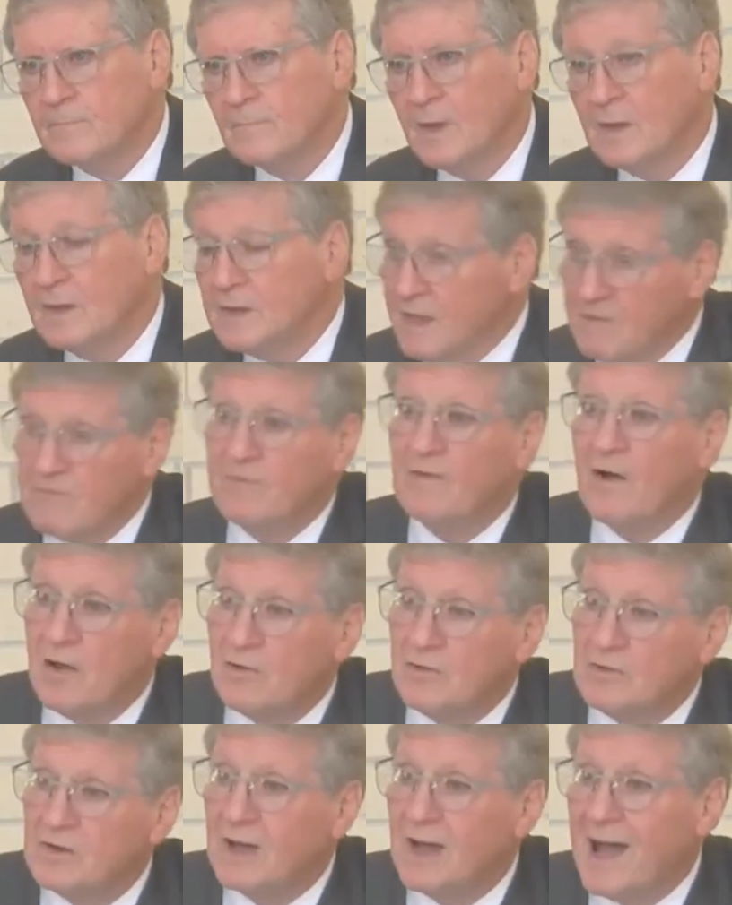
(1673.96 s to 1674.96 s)
they
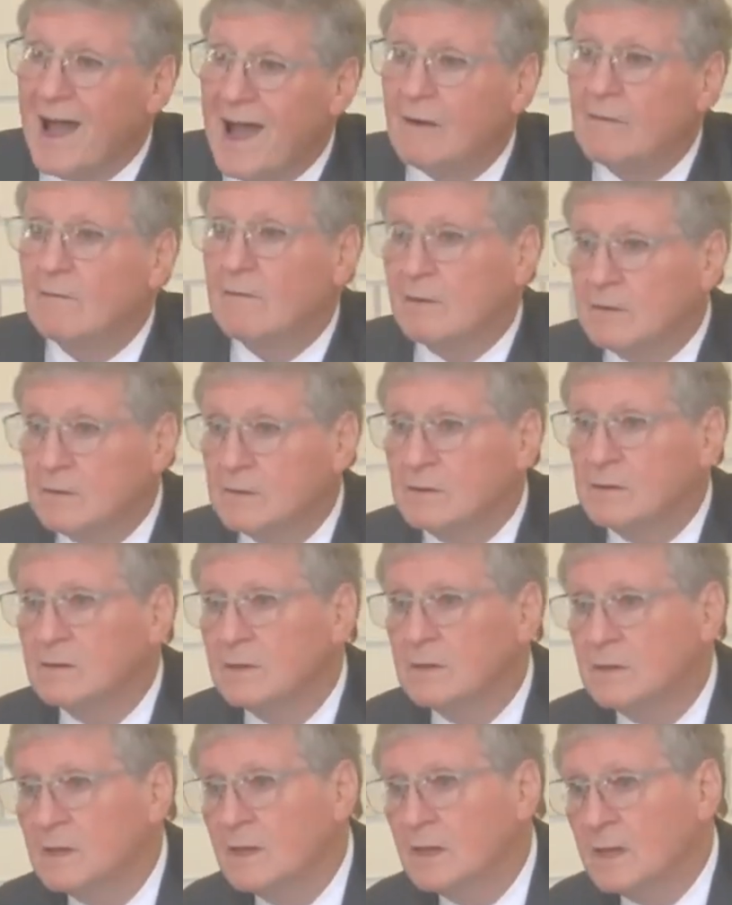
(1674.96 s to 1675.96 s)
found Aaron
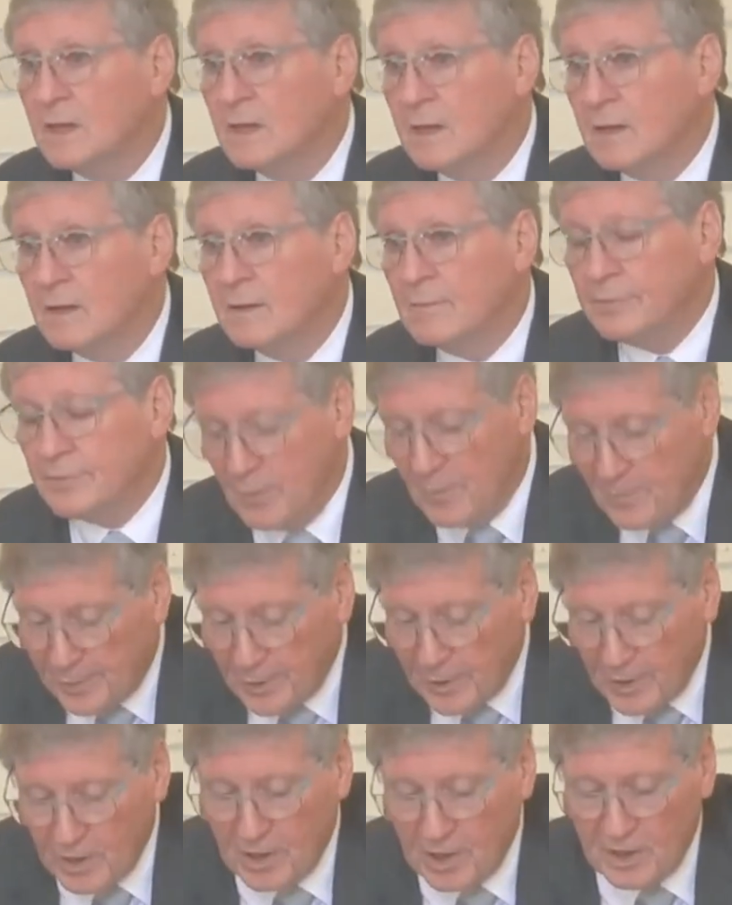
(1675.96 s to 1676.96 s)

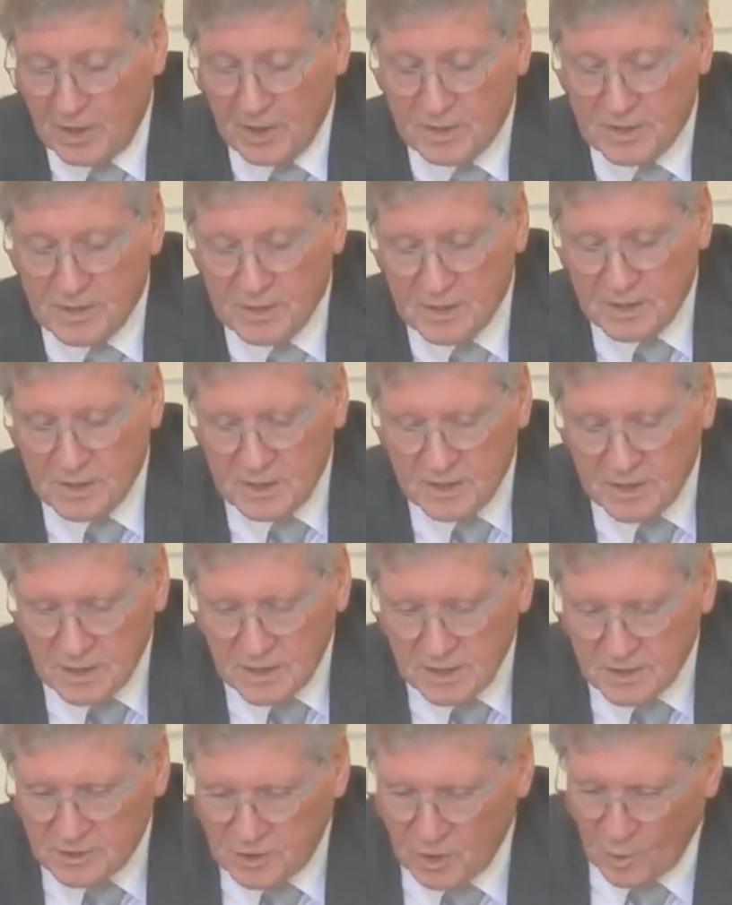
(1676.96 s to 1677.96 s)
prepared
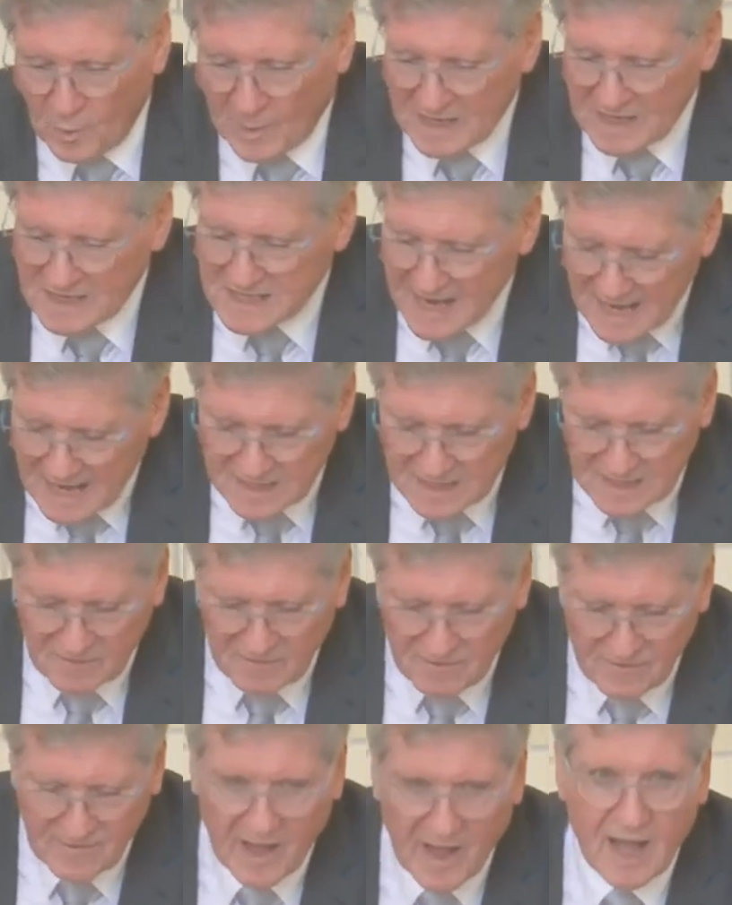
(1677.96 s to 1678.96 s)
to
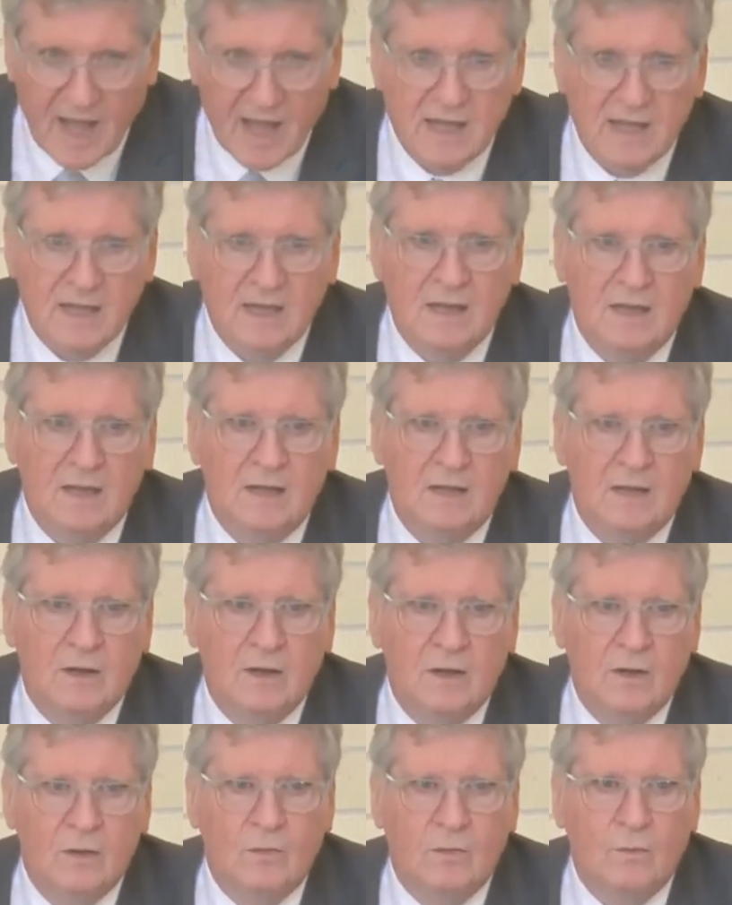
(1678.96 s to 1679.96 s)
identify
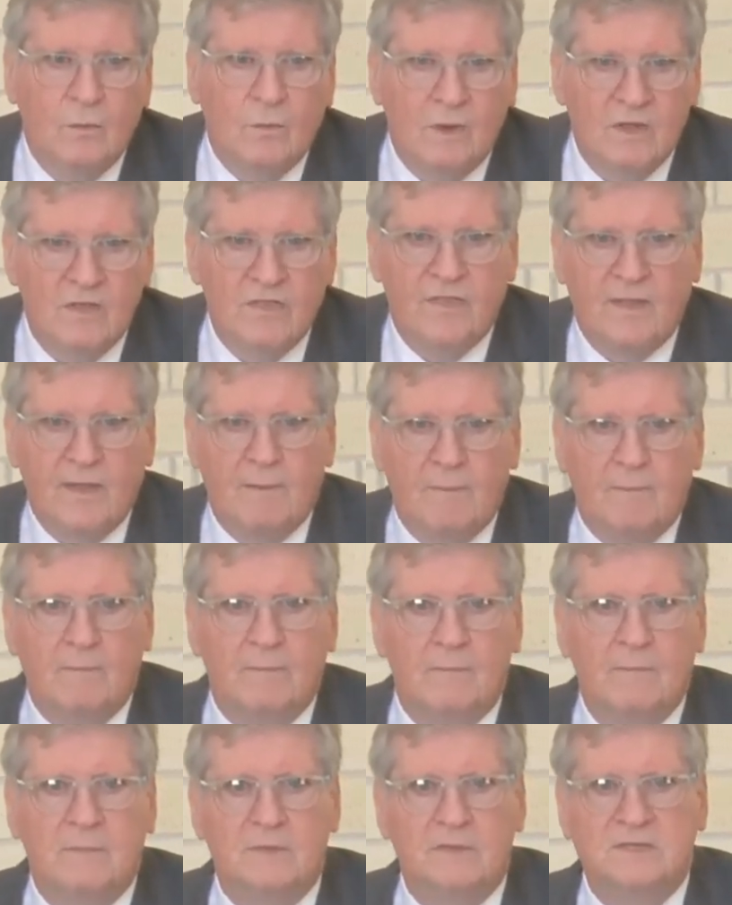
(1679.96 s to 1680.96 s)
with them.
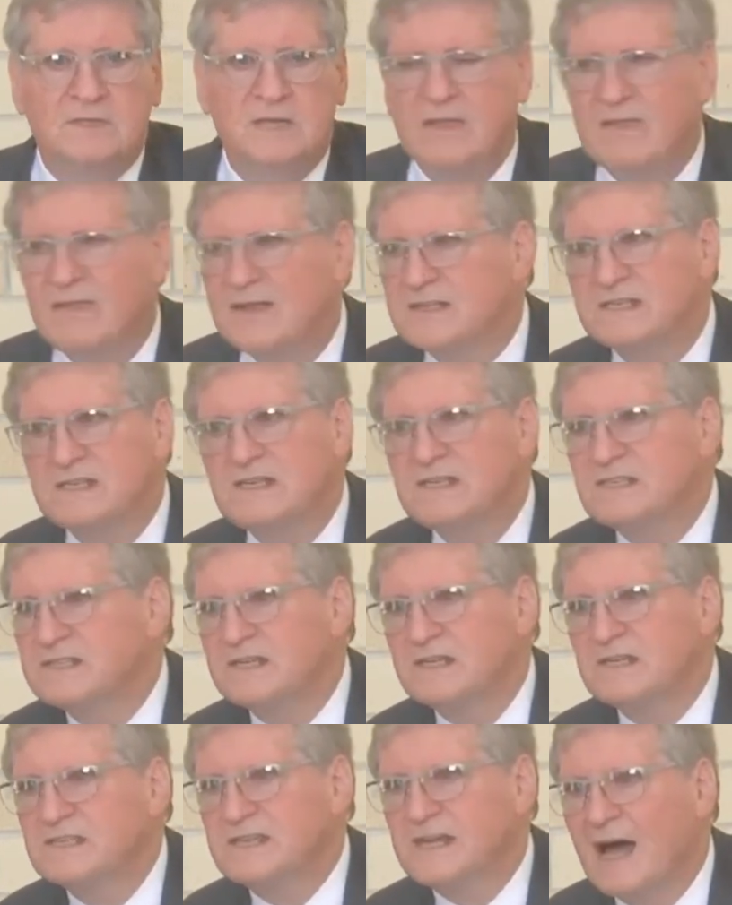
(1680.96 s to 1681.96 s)
See, this is
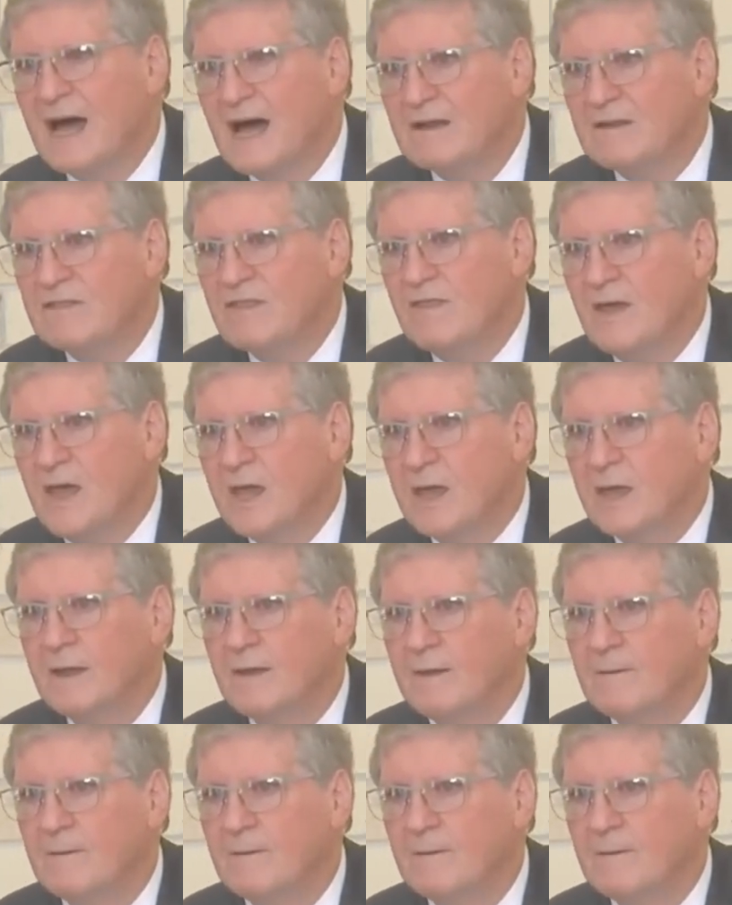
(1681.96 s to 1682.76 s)
the sad thing.